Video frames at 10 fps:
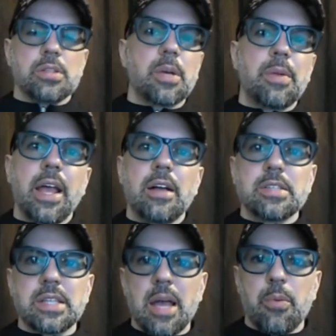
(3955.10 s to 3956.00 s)
Somebody else
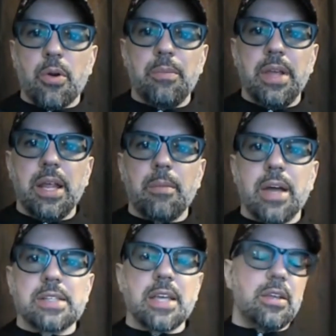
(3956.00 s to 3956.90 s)
in that board meeting
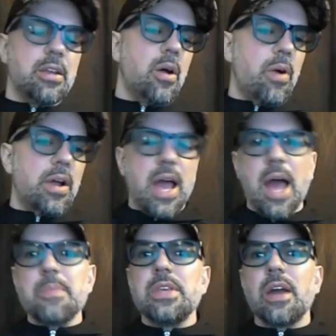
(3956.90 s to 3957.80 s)
might say, you know what,
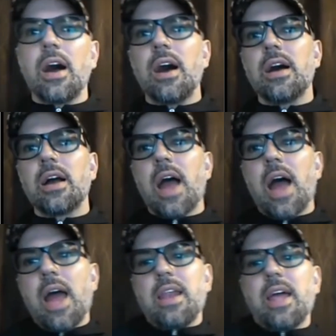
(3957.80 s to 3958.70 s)
I'm young,
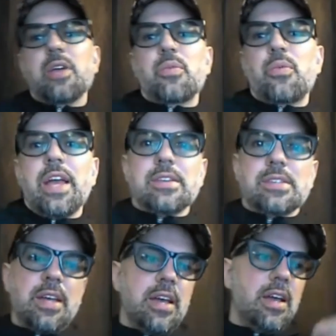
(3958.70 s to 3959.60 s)
I like risk,
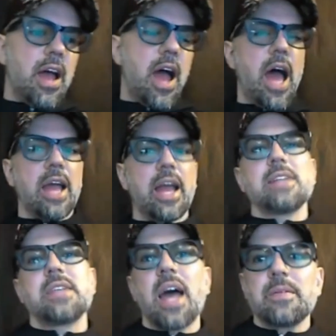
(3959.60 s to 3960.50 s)
I got
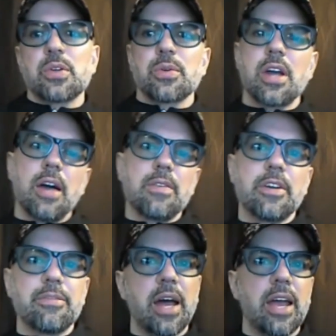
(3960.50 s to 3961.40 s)
time to recover
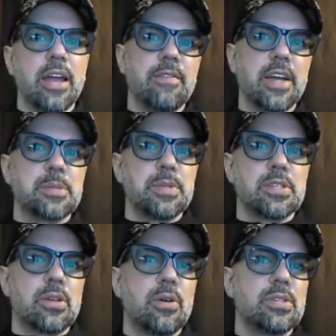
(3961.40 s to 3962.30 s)
if my
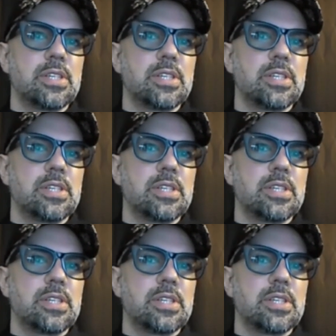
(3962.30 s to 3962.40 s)
investments don't